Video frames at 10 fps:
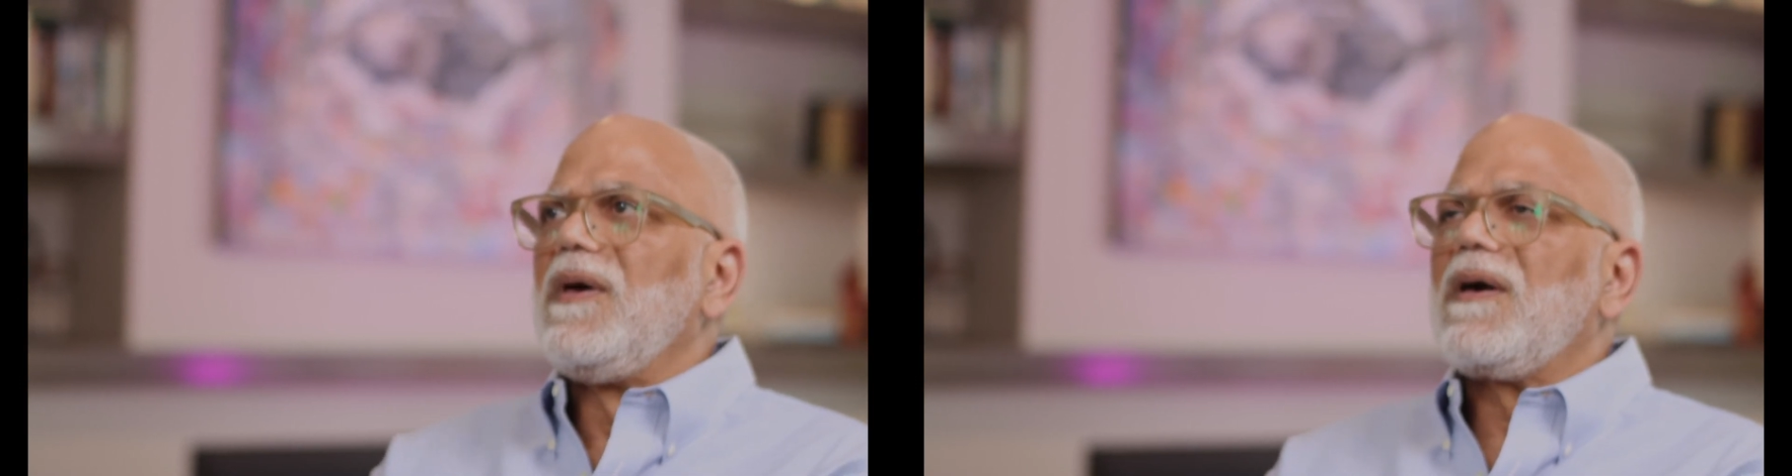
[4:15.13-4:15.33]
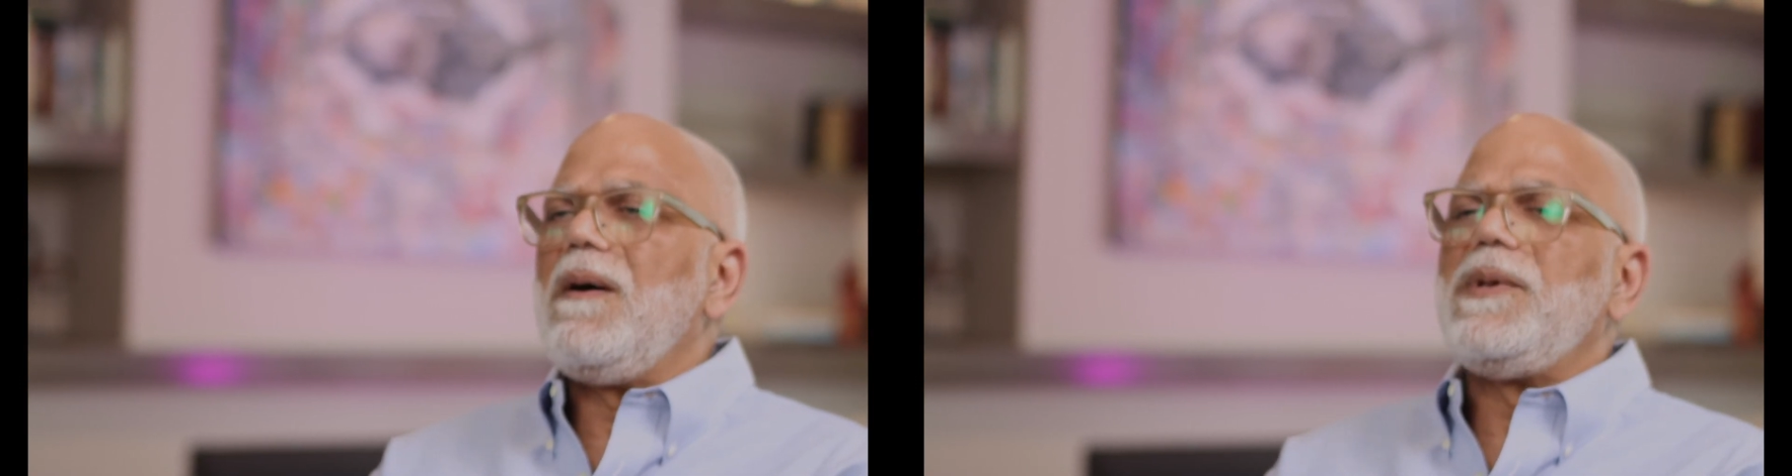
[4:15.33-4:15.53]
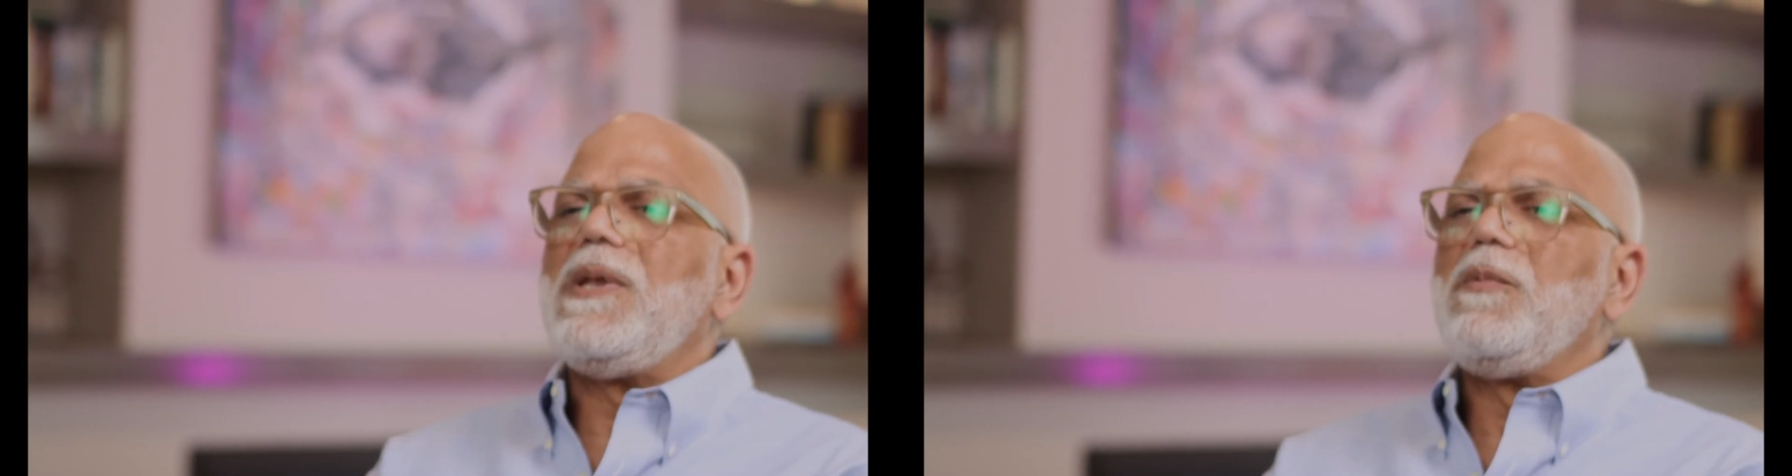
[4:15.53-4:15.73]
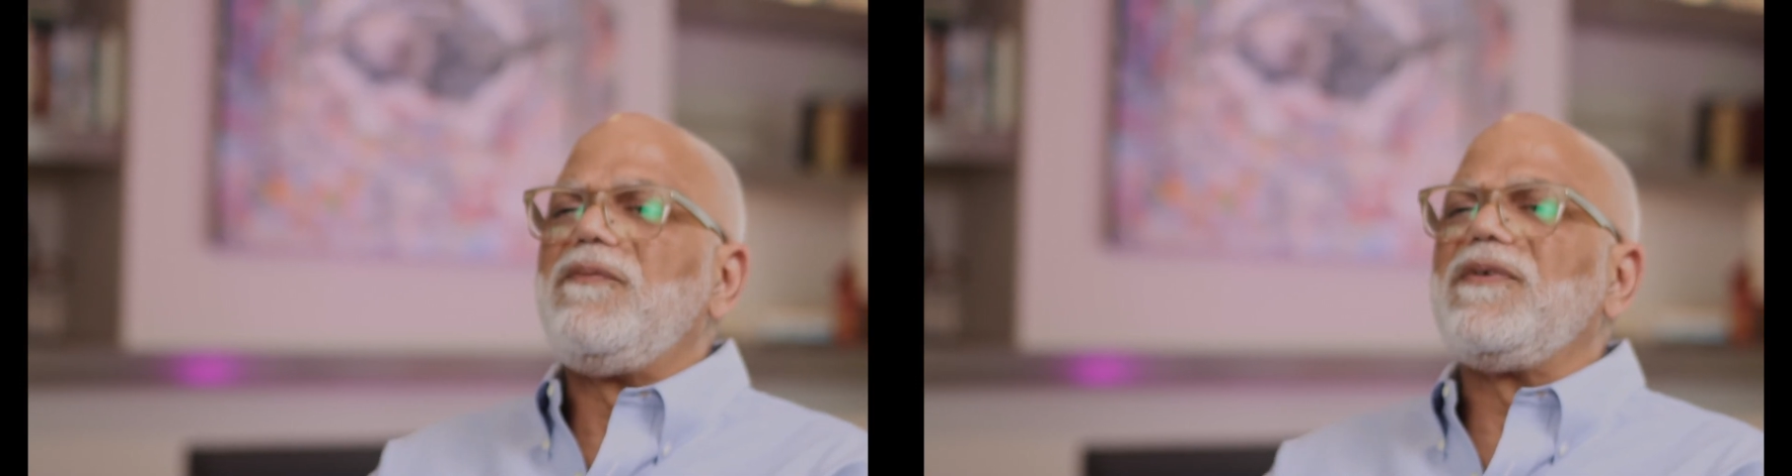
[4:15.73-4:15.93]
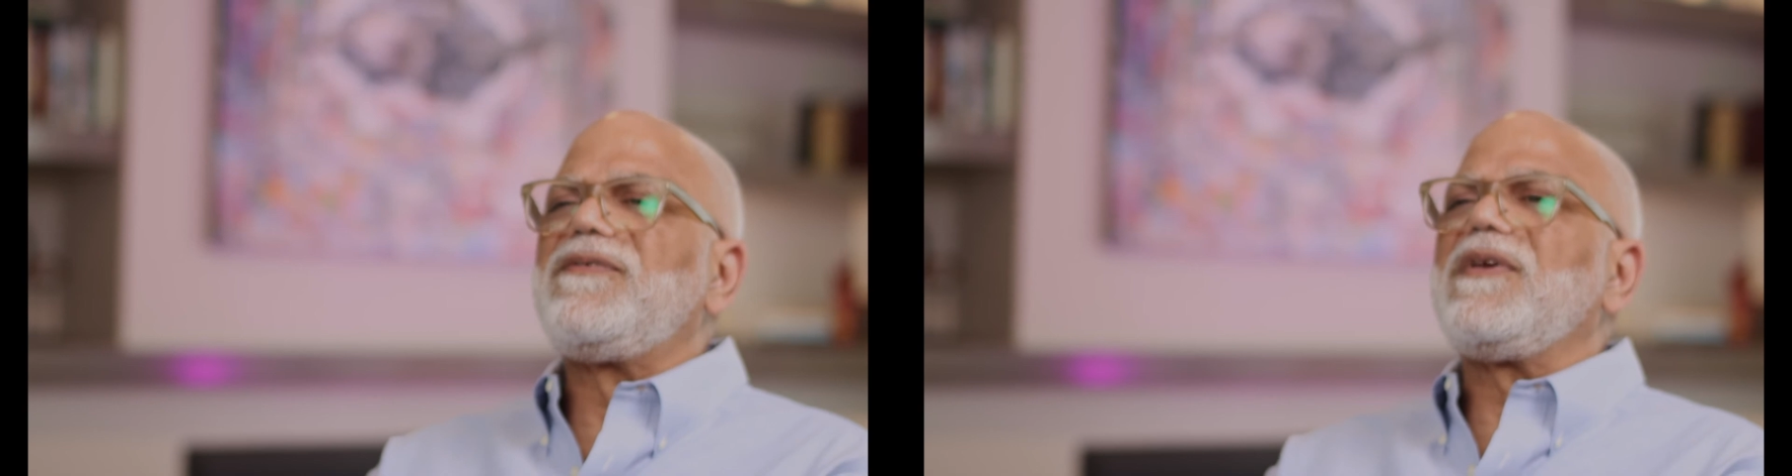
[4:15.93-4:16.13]
coming up
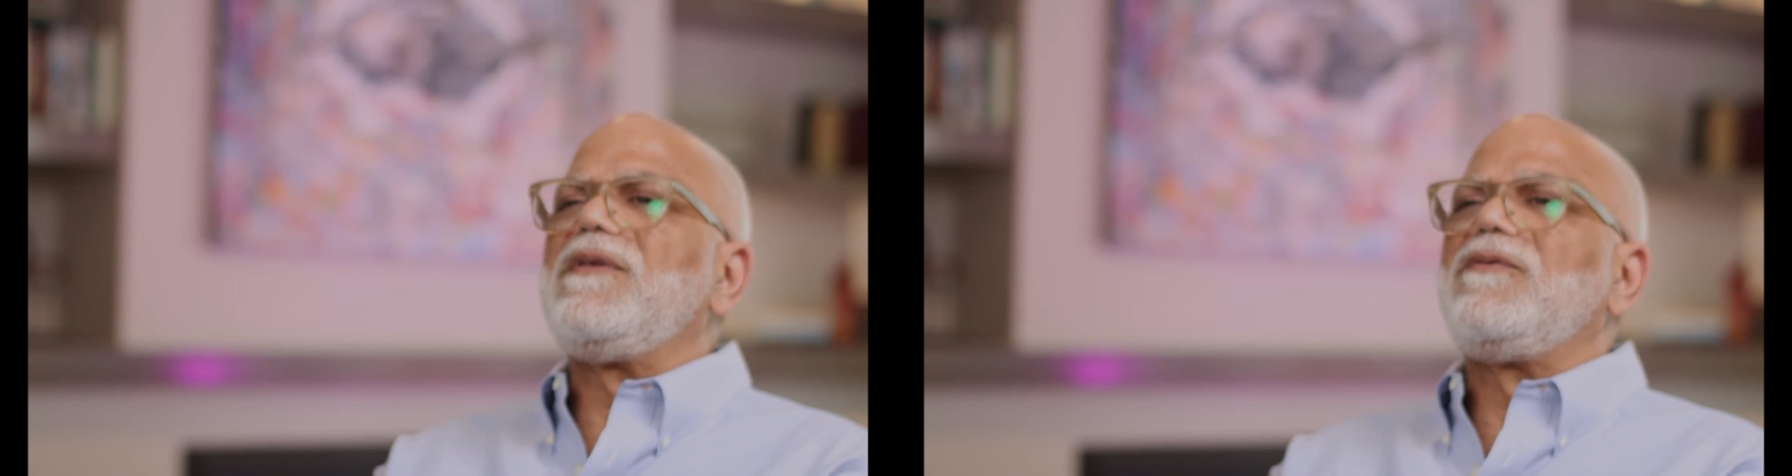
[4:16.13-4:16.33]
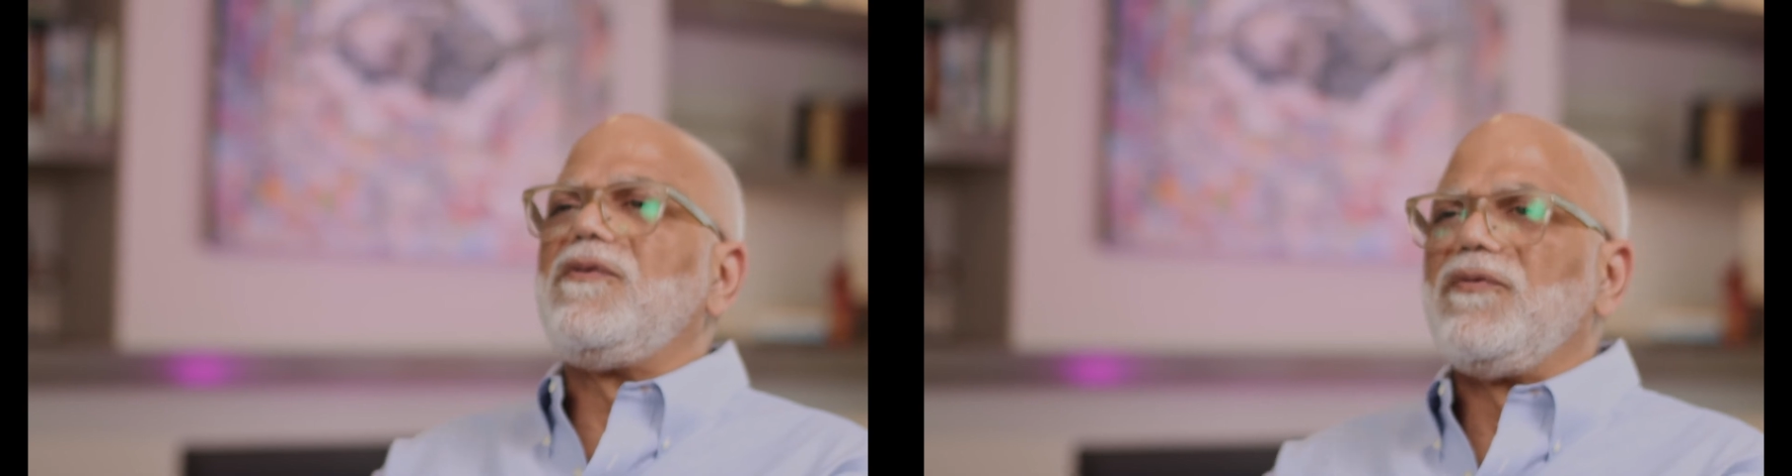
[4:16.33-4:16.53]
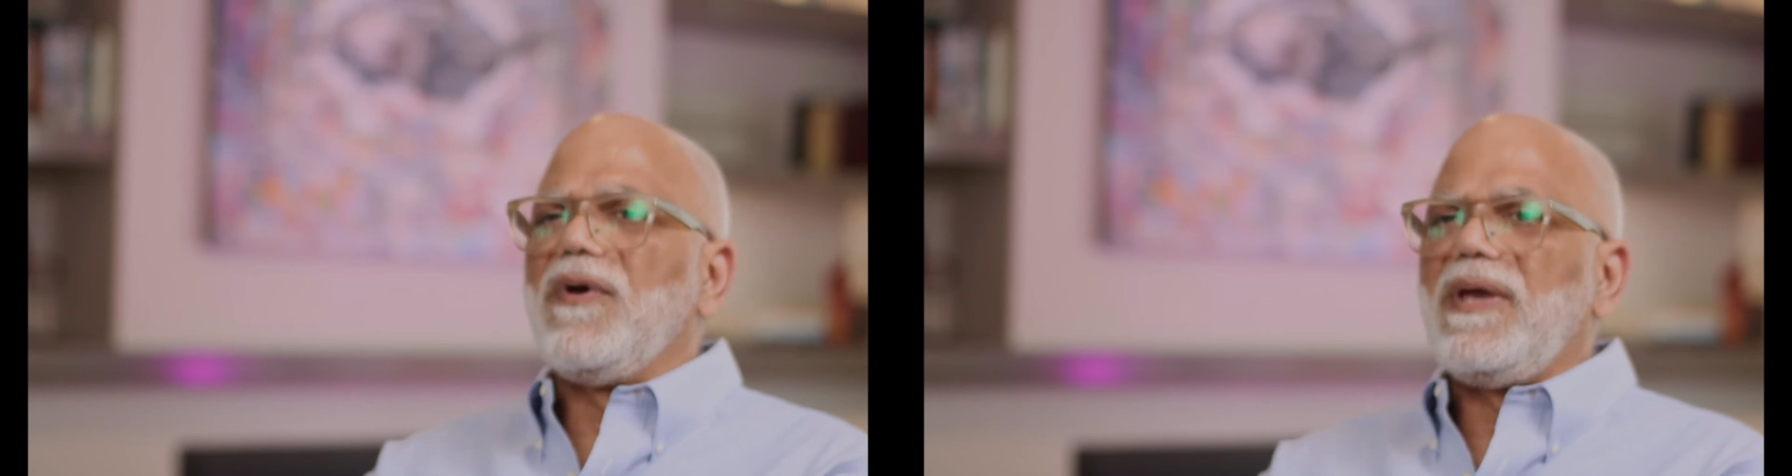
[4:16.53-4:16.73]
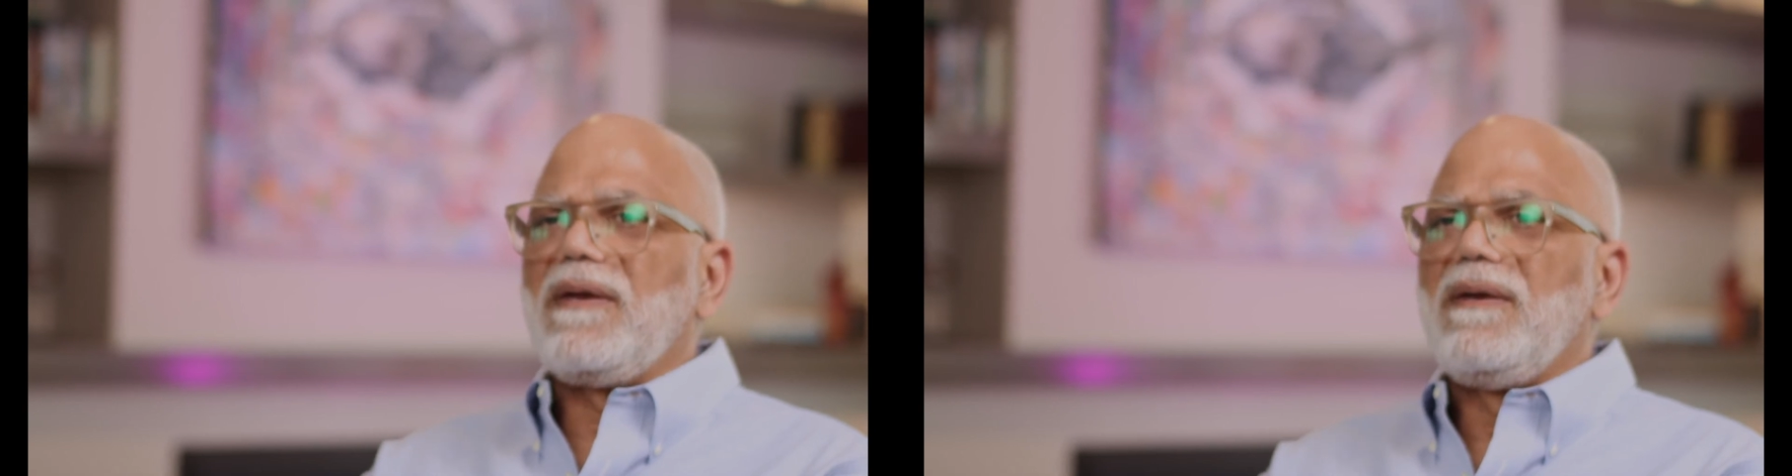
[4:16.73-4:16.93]
with a signature drink.